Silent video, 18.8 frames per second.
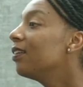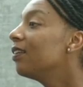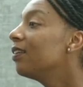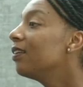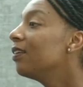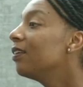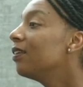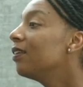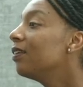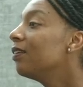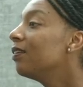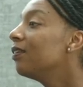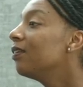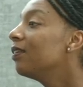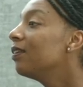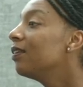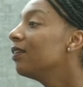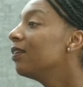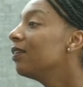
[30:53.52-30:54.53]

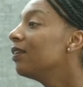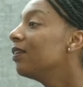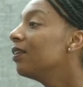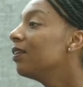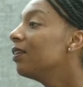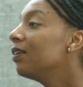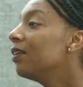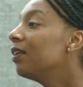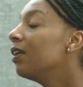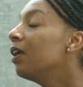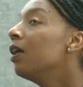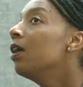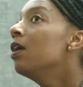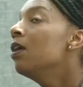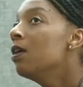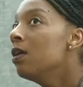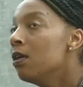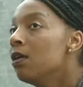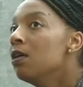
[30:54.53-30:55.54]
reducing relationships,
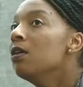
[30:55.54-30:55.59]
right?